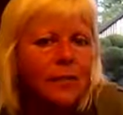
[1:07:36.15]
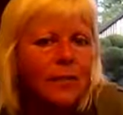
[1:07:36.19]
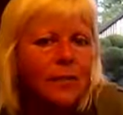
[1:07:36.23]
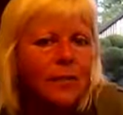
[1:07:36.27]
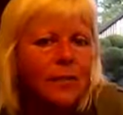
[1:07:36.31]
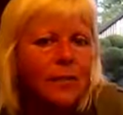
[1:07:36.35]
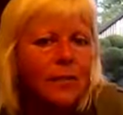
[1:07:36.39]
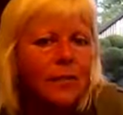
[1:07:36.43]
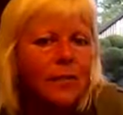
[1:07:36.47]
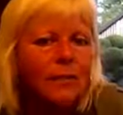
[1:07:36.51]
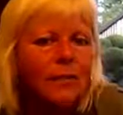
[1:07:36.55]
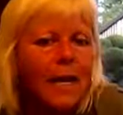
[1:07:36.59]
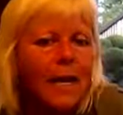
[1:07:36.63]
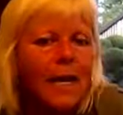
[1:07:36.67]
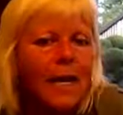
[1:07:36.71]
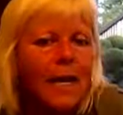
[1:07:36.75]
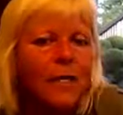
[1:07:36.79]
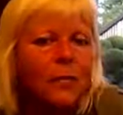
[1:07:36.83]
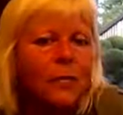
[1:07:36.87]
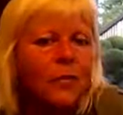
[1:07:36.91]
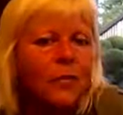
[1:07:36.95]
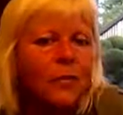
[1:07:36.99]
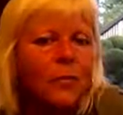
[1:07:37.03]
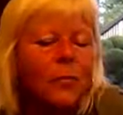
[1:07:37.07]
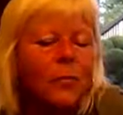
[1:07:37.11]
for the
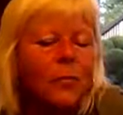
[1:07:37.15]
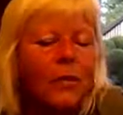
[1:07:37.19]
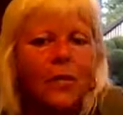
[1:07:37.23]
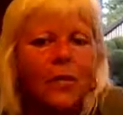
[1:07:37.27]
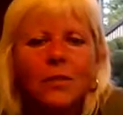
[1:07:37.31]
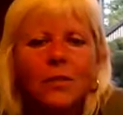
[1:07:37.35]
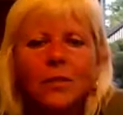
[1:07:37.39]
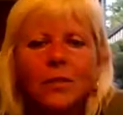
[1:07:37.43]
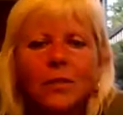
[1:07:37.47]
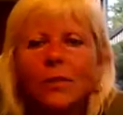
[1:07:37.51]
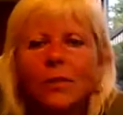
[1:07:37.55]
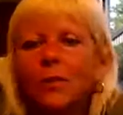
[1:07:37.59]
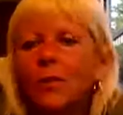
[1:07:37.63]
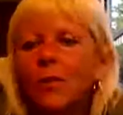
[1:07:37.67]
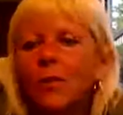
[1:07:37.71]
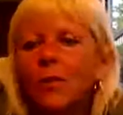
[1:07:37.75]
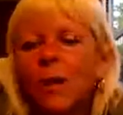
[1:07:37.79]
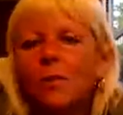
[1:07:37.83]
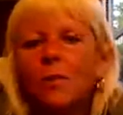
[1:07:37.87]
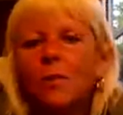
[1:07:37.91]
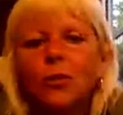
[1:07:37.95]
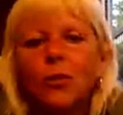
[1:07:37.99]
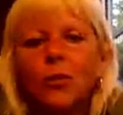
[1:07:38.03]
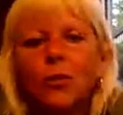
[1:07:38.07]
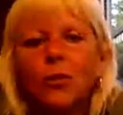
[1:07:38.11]
final, because I thought
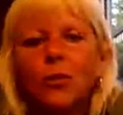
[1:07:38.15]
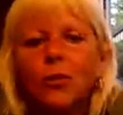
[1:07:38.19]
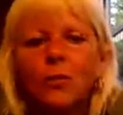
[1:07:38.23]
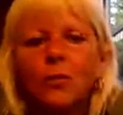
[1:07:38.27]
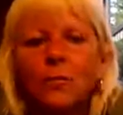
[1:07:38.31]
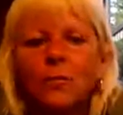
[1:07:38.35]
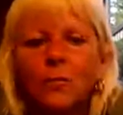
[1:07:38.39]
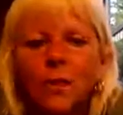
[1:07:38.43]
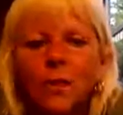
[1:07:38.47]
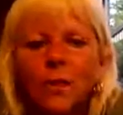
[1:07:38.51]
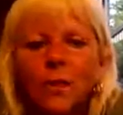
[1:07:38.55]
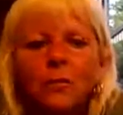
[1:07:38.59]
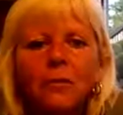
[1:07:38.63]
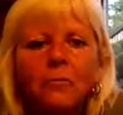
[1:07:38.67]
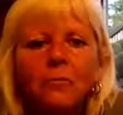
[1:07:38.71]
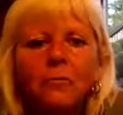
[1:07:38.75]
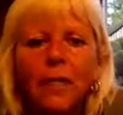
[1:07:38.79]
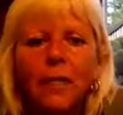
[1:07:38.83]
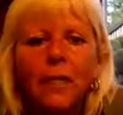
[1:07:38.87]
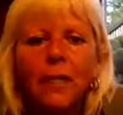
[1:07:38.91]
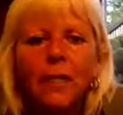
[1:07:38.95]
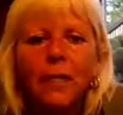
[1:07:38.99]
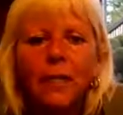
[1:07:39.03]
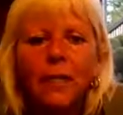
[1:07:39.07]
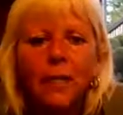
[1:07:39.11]
I'm just a filler
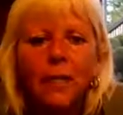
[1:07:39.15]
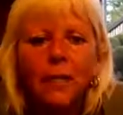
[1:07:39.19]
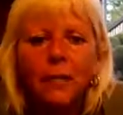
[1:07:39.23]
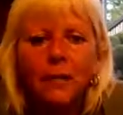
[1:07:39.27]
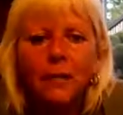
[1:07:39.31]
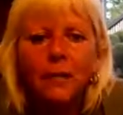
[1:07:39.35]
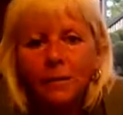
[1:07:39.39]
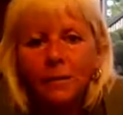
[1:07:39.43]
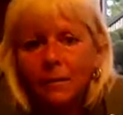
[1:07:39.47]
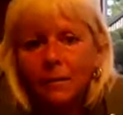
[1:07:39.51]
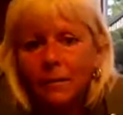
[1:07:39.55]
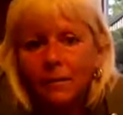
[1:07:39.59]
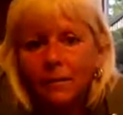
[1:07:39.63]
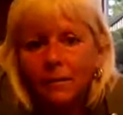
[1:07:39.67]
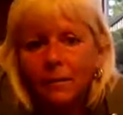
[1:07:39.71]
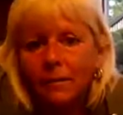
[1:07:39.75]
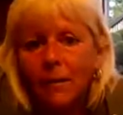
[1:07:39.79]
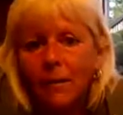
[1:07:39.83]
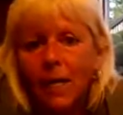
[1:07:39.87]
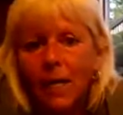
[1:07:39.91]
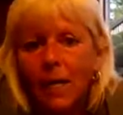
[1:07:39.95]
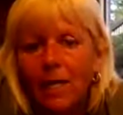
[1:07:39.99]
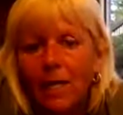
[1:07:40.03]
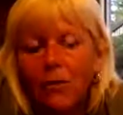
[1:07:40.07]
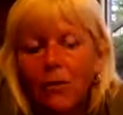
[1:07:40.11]
really,
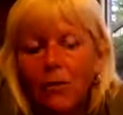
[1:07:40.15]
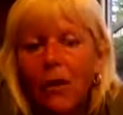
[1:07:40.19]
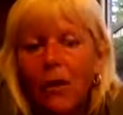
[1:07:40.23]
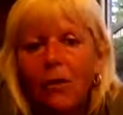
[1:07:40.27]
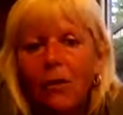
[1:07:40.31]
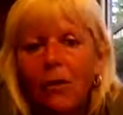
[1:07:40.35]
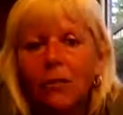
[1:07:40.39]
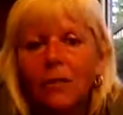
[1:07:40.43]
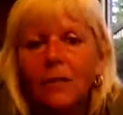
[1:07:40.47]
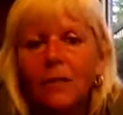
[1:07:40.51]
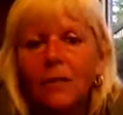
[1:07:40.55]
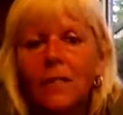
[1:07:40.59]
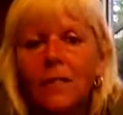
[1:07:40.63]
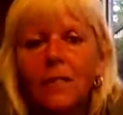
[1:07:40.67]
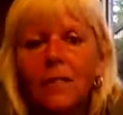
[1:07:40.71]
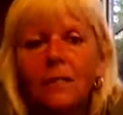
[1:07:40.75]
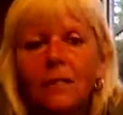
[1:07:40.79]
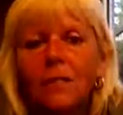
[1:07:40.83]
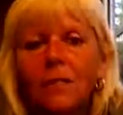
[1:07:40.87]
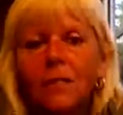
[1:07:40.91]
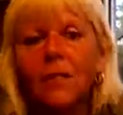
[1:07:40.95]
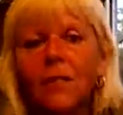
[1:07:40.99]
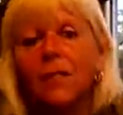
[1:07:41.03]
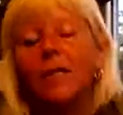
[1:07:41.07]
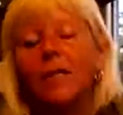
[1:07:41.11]
like you are on
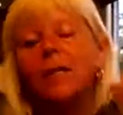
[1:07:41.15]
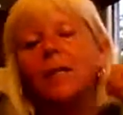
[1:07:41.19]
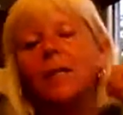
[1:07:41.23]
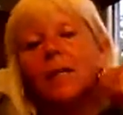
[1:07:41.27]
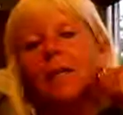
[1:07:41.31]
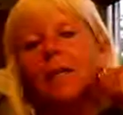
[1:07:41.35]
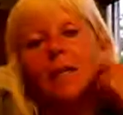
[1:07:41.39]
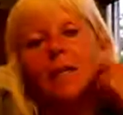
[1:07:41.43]
TV,